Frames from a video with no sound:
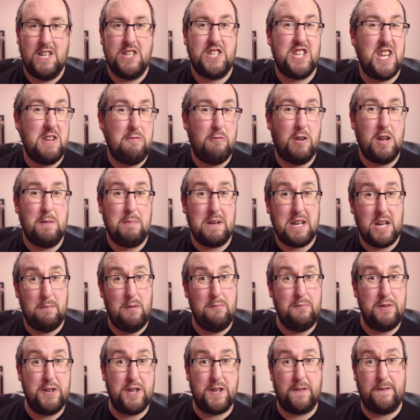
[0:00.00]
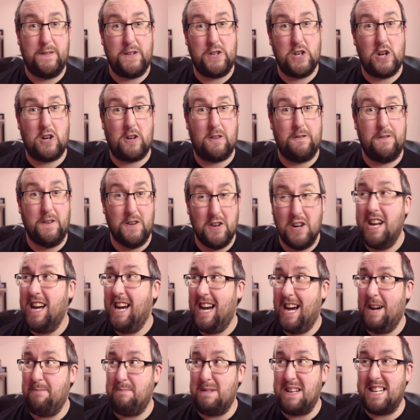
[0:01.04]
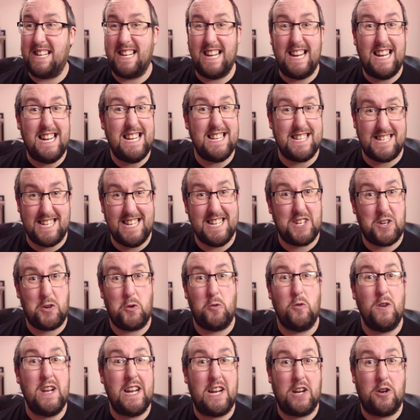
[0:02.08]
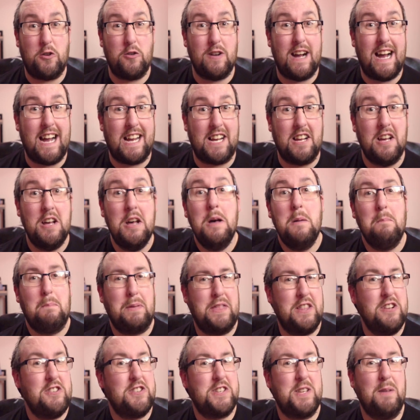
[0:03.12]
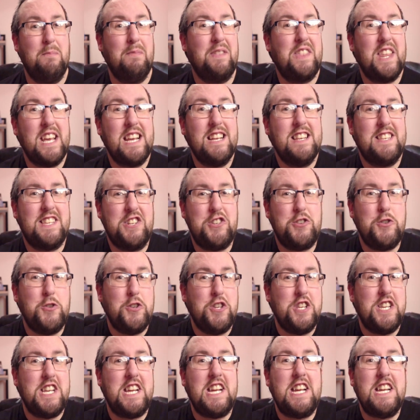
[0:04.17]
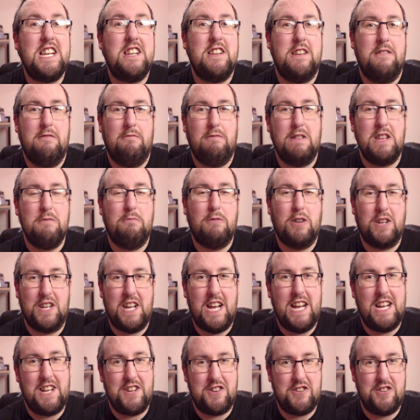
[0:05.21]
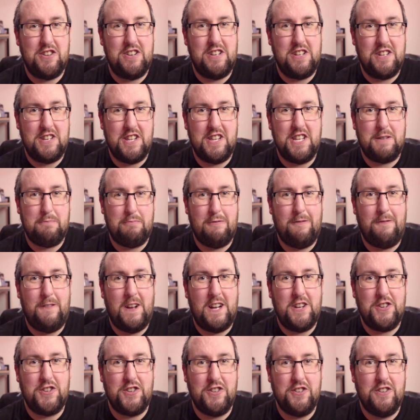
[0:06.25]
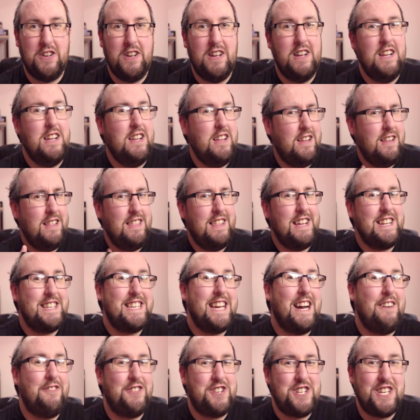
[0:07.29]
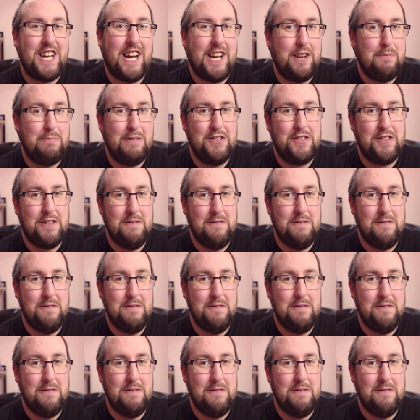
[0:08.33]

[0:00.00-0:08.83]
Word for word: See, you want to become a music photographer, happy days, it's great crack, but there's some things that you need when you want to enter into this profession. Let's have a chat about